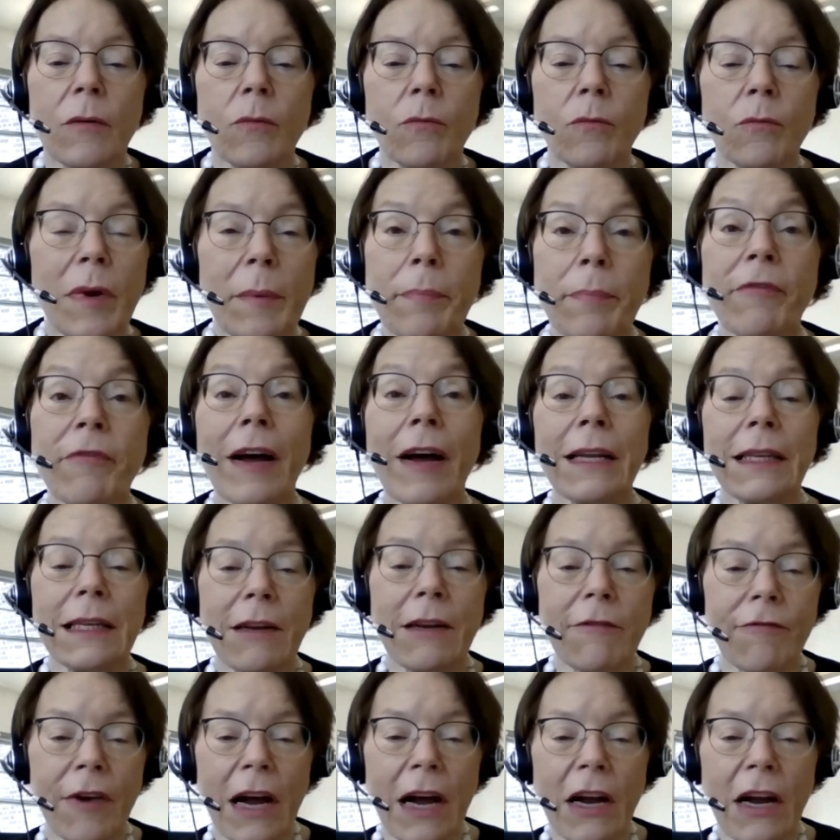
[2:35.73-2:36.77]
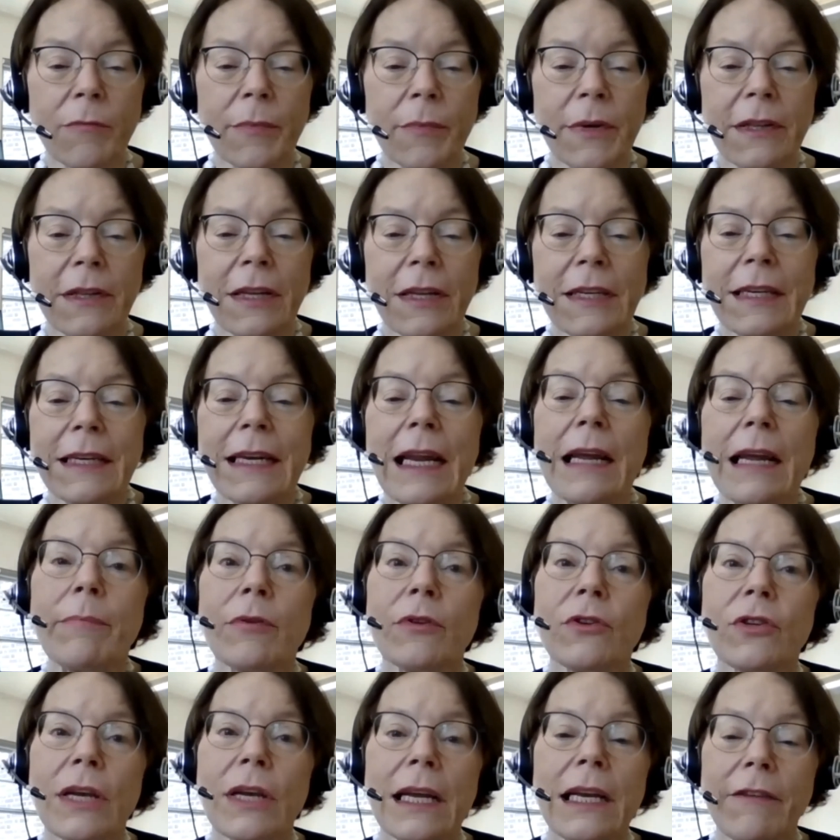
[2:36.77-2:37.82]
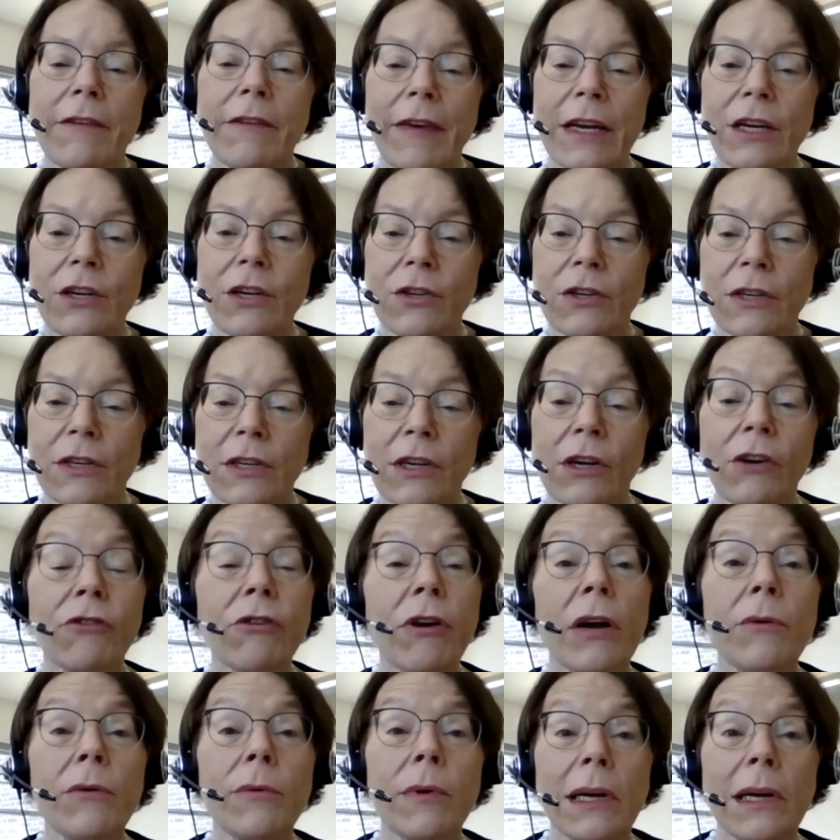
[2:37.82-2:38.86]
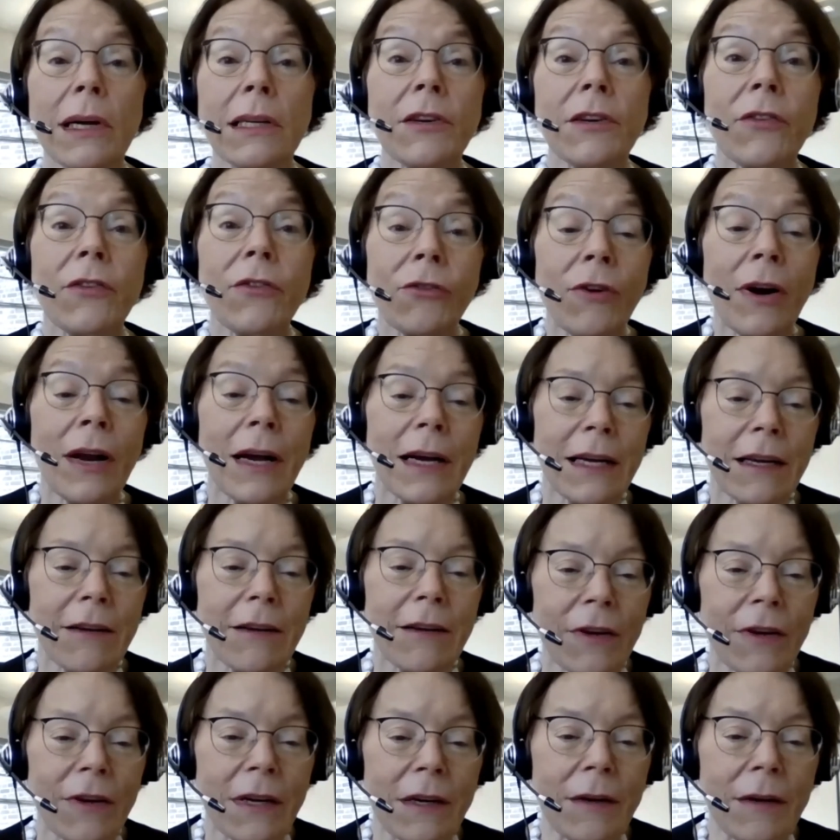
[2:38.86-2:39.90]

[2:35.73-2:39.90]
We provide an environment that enables innovation to grow and thrive.